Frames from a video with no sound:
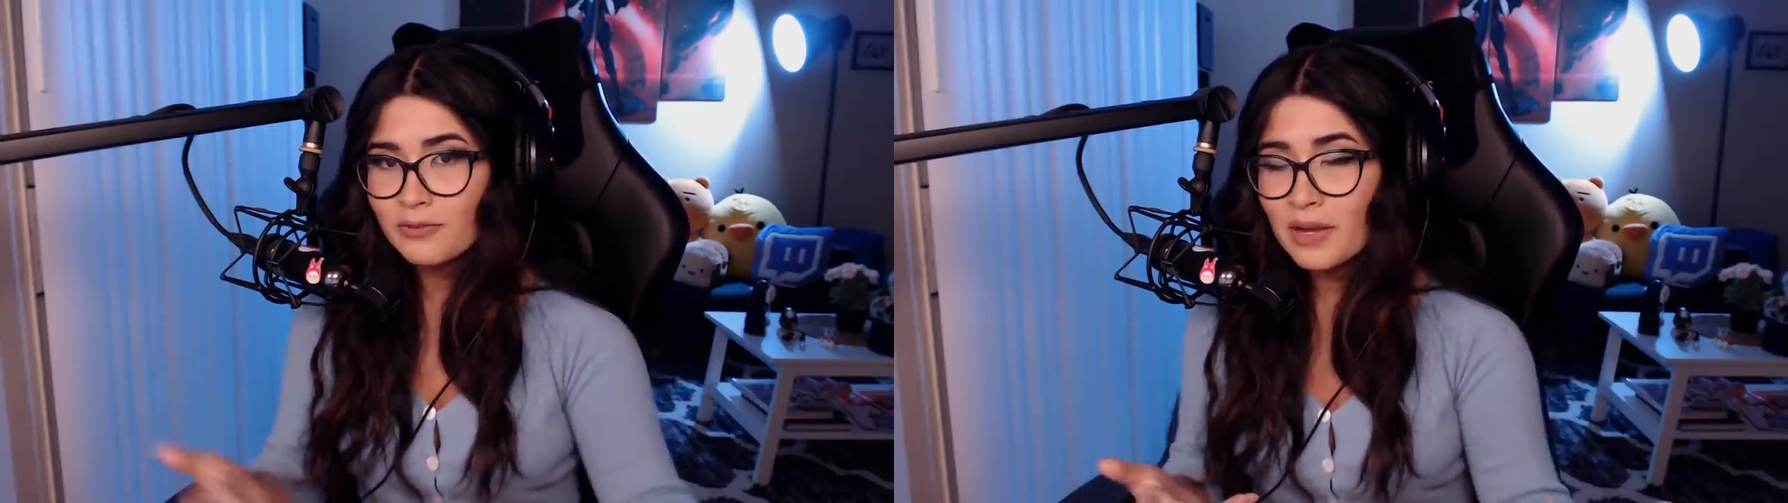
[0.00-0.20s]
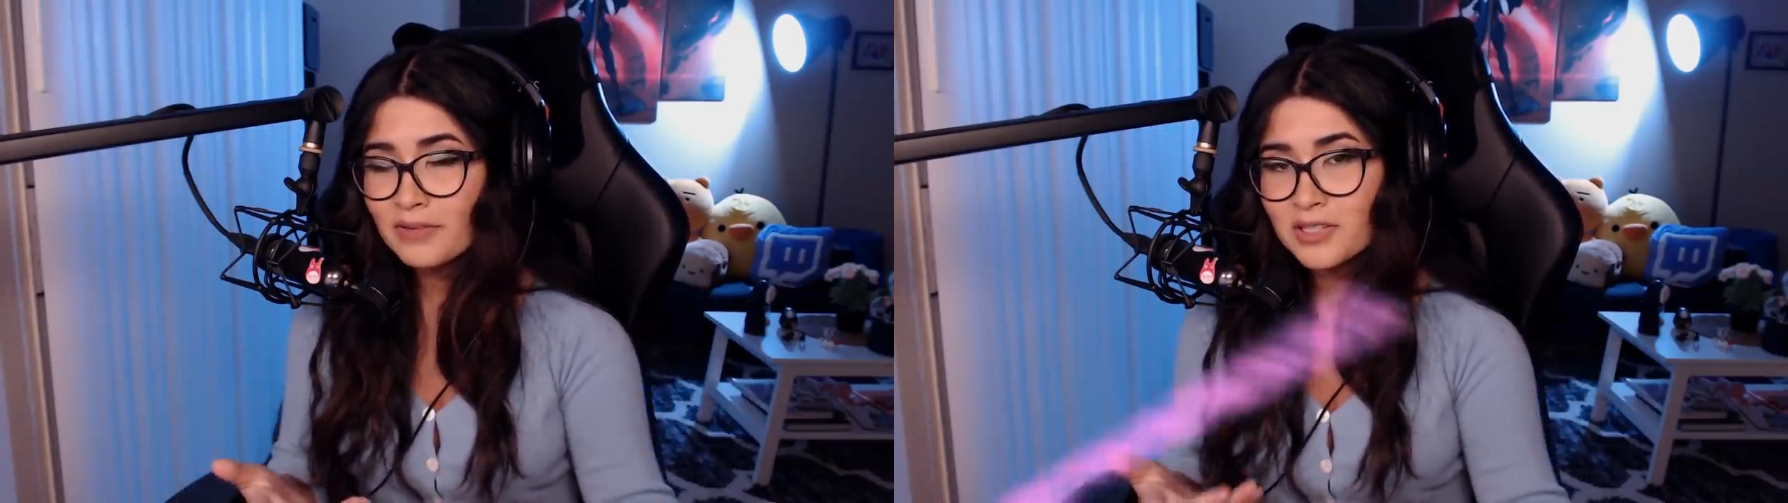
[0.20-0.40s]

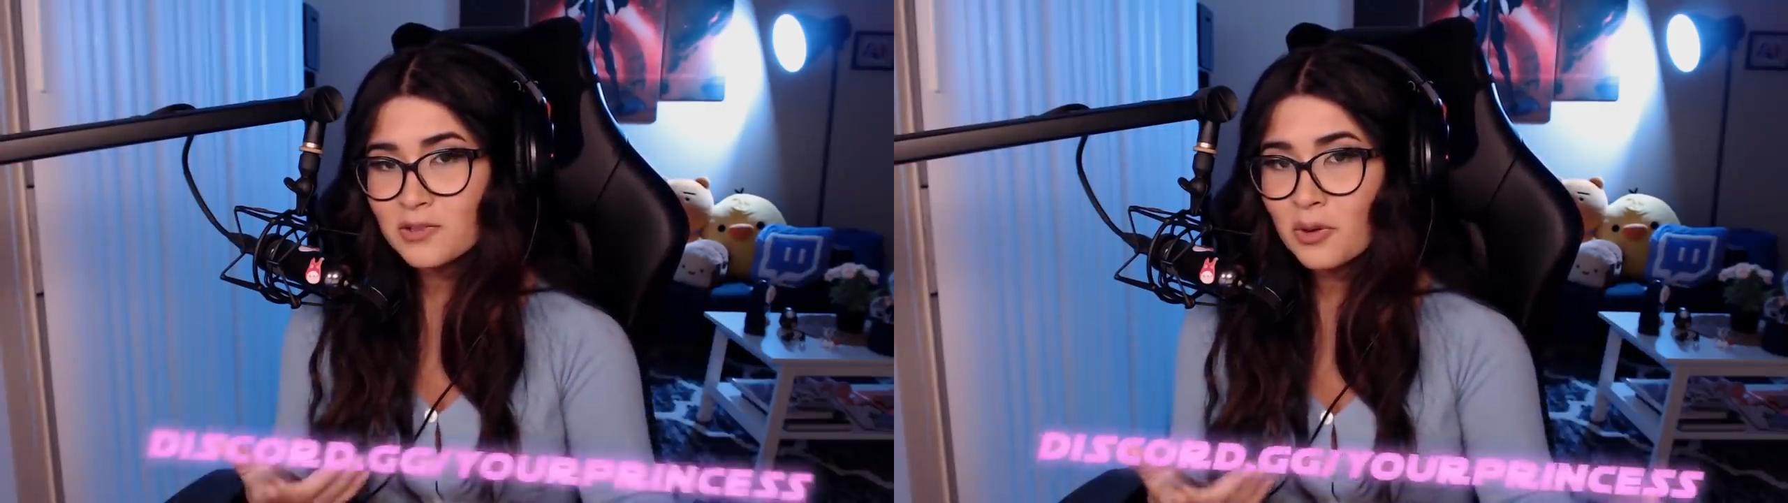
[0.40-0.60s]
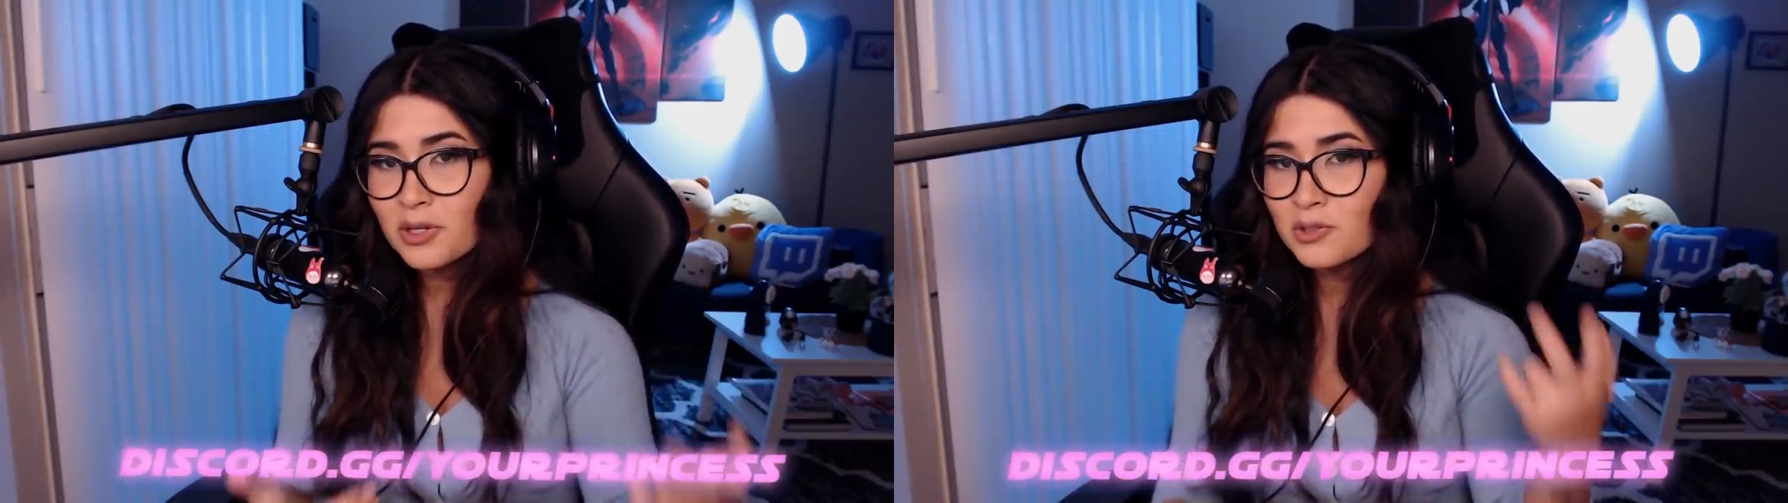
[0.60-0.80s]
we have
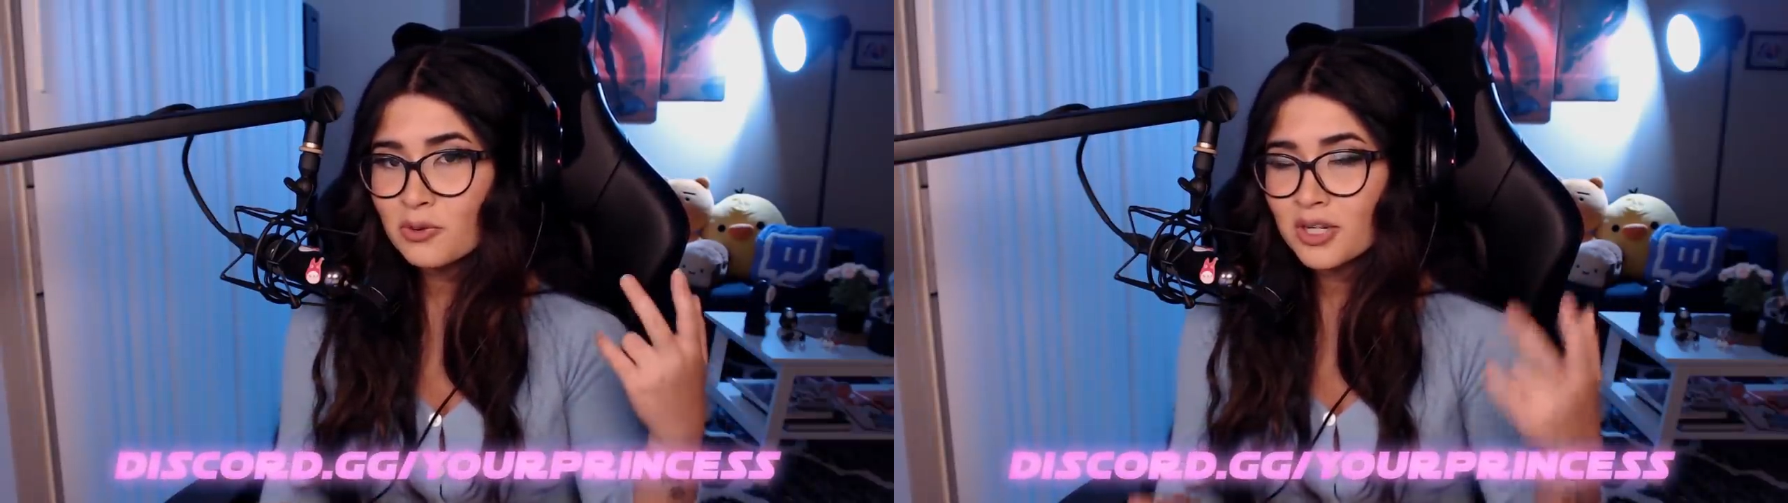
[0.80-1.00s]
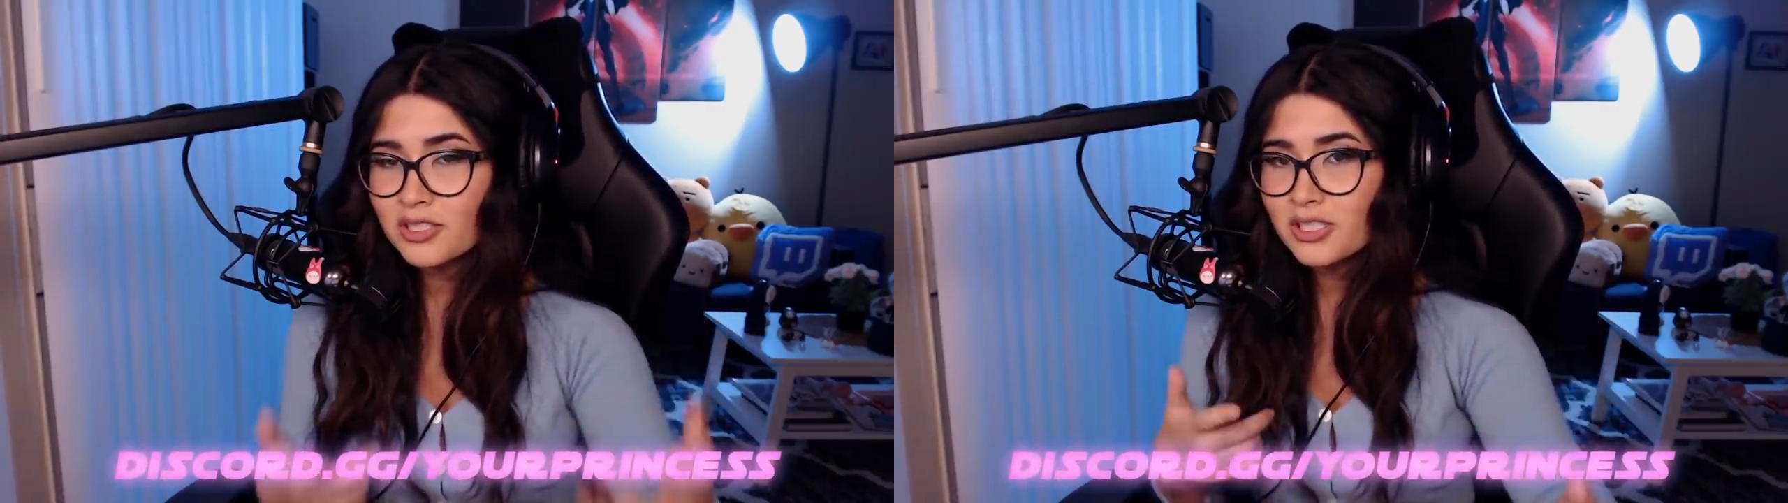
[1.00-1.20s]
Discord, discord dot